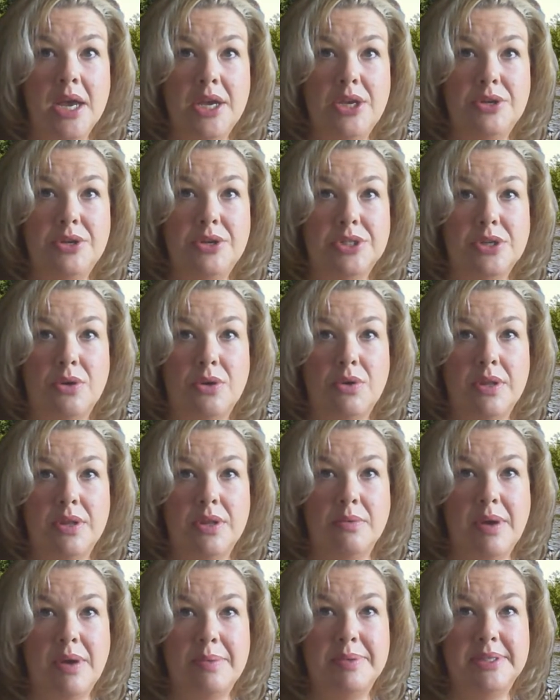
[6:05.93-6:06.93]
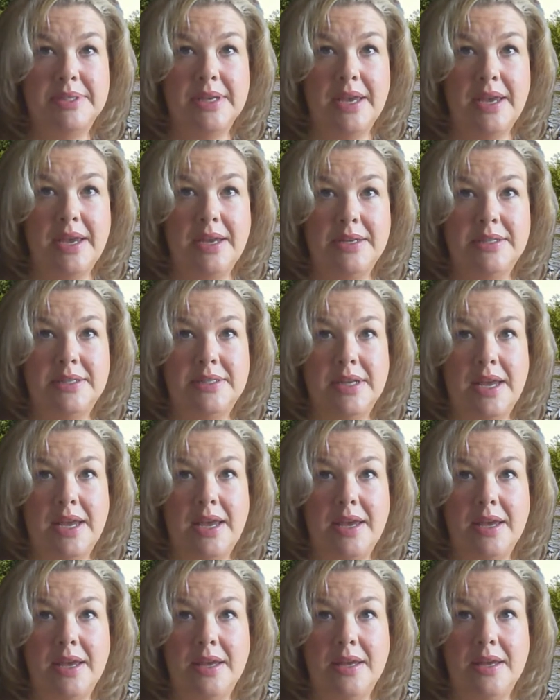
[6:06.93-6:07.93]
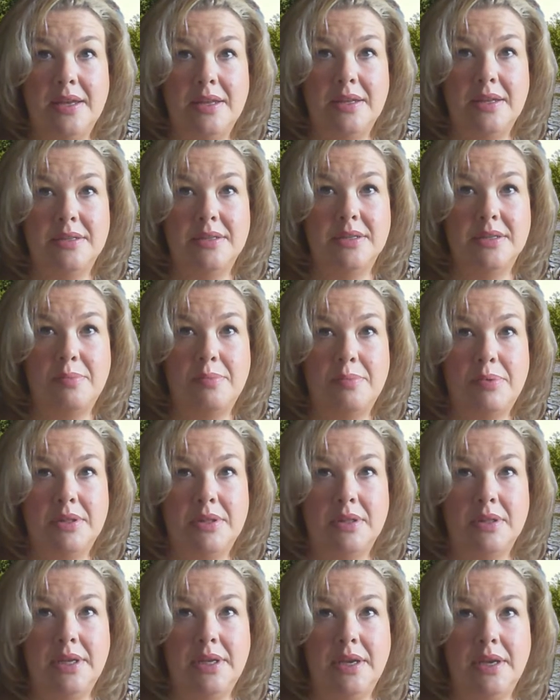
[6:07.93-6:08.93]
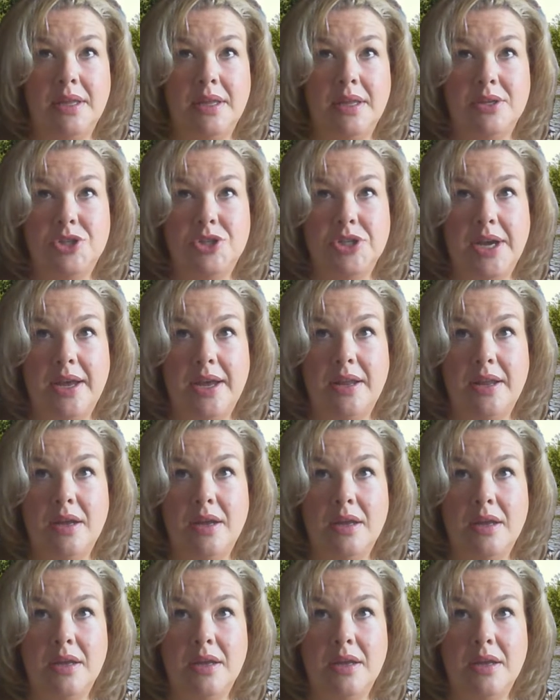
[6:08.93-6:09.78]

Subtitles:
You just go on their website, and I'll put the link in the chat.